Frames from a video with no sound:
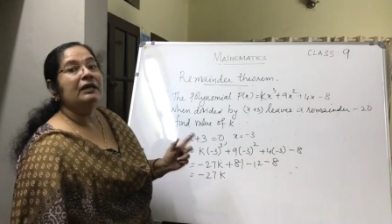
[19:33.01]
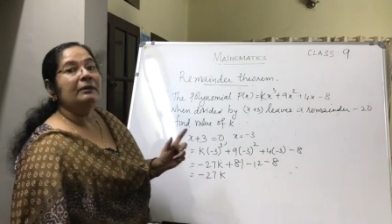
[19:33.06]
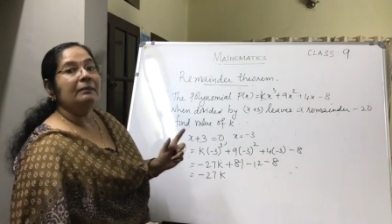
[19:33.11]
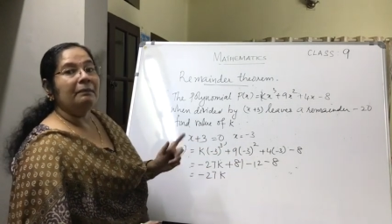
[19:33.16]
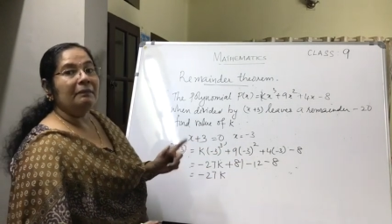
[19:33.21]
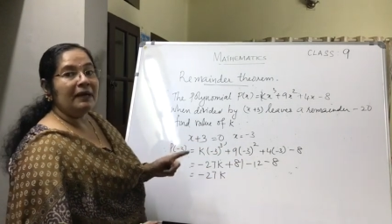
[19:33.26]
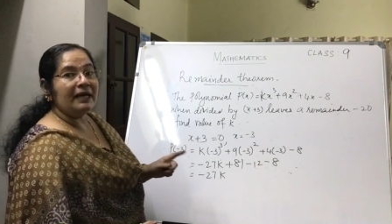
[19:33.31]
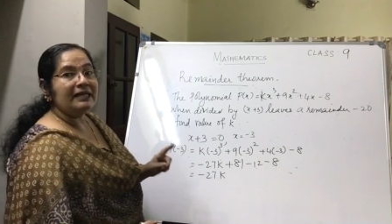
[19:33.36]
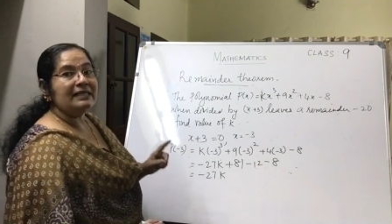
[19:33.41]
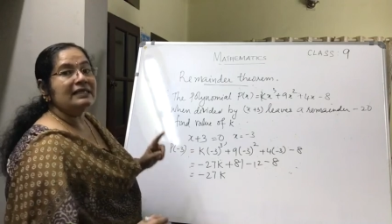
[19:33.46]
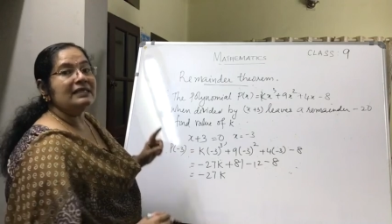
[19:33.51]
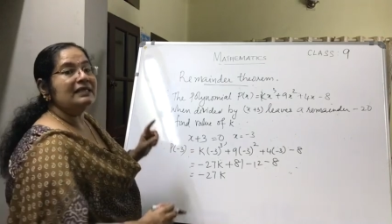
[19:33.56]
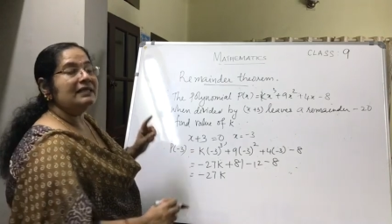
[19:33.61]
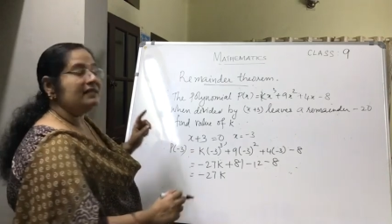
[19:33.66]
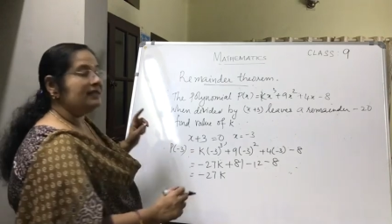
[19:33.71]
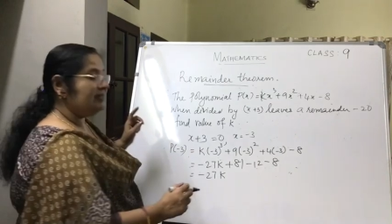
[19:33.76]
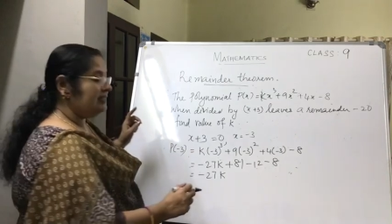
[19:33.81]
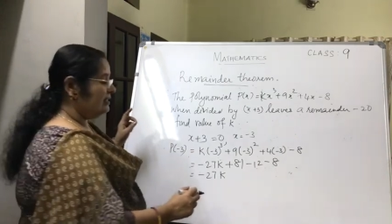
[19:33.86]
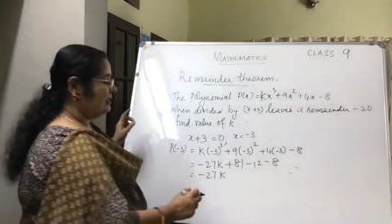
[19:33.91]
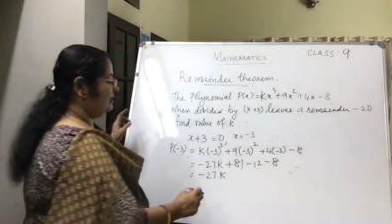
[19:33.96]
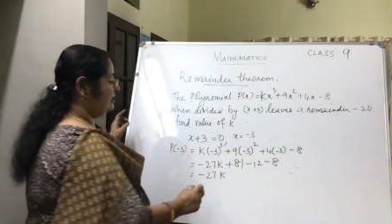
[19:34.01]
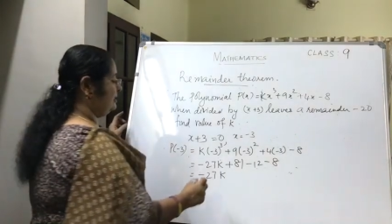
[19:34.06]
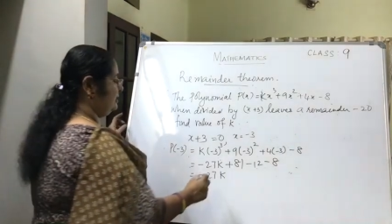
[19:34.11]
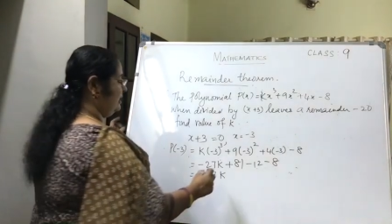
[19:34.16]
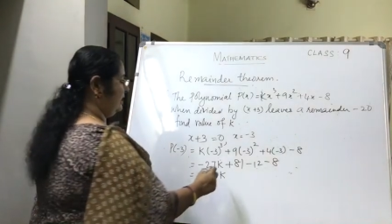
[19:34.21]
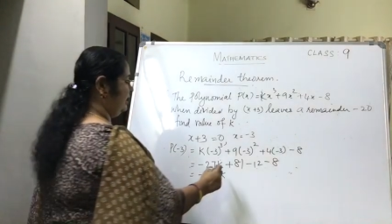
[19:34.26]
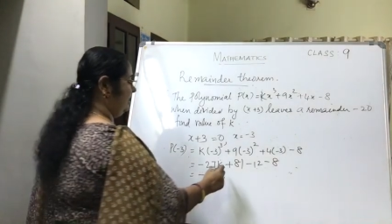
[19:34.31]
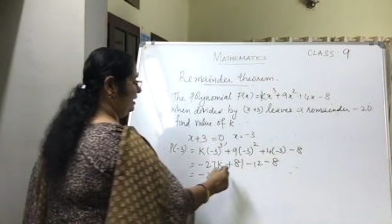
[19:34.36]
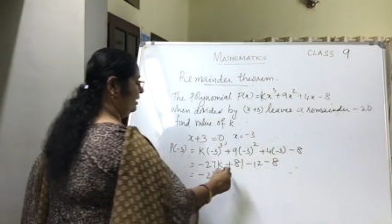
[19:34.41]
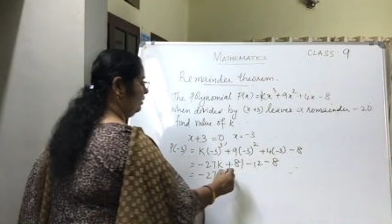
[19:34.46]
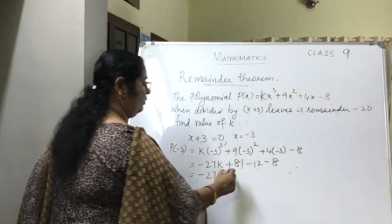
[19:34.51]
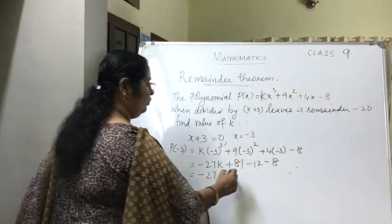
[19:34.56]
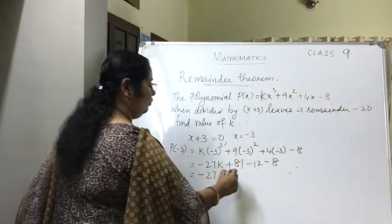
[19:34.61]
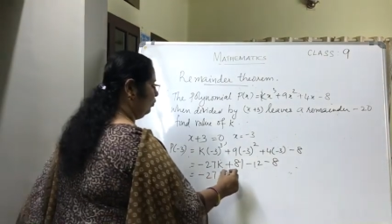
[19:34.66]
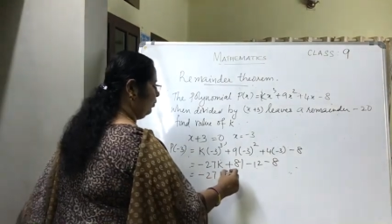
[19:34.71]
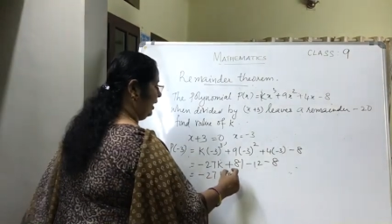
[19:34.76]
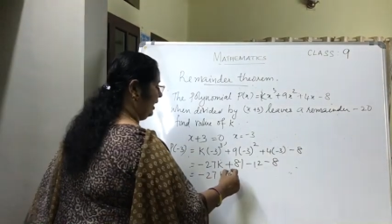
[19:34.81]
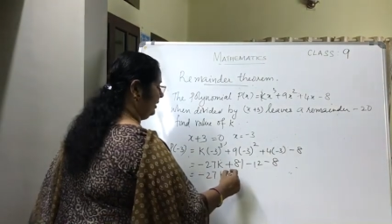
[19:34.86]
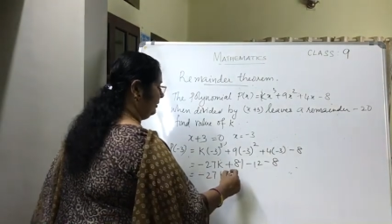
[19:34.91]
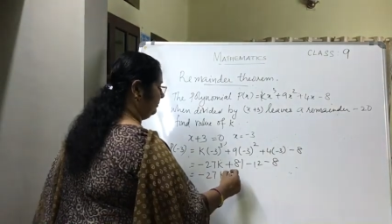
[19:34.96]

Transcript: Plus 61.